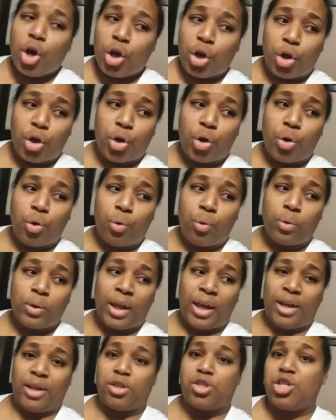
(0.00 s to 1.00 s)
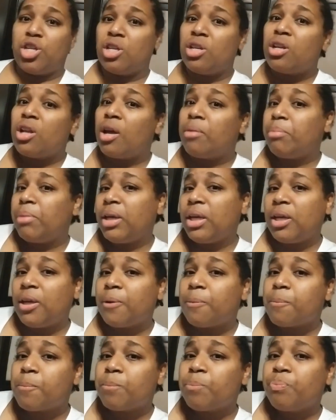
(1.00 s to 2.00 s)
who like cheated on
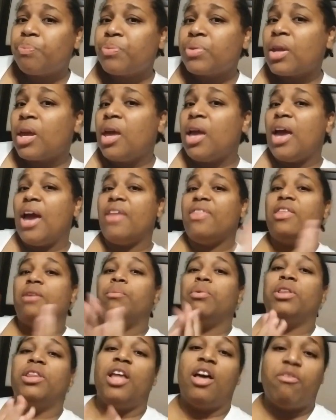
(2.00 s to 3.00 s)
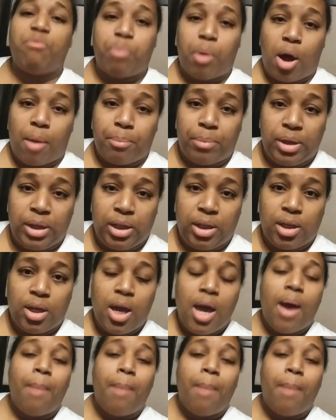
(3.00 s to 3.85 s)
me and then would love bomb me.